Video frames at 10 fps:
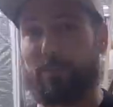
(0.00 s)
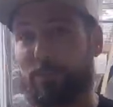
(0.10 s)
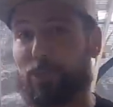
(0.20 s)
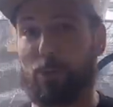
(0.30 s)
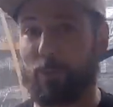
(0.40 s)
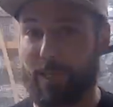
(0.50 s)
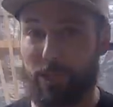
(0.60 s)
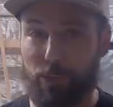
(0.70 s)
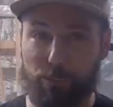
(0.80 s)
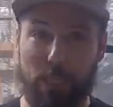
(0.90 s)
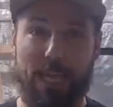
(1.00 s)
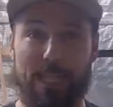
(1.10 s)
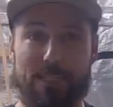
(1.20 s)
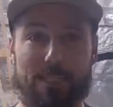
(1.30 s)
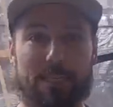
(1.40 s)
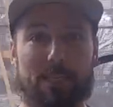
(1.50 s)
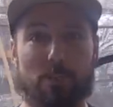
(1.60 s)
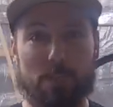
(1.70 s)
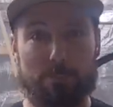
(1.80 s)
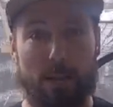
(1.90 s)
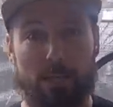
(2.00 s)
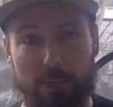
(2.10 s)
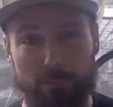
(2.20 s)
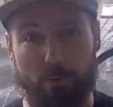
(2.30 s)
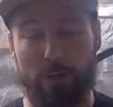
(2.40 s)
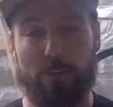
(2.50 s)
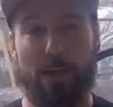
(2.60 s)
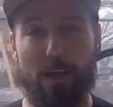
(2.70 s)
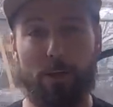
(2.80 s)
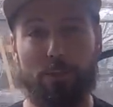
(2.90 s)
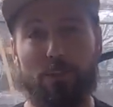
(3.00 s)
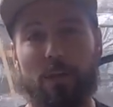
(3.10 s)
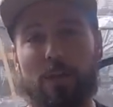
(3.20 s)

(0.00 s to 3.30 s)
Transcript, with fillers: that we have to do when we get new plants is to inspect them for their health,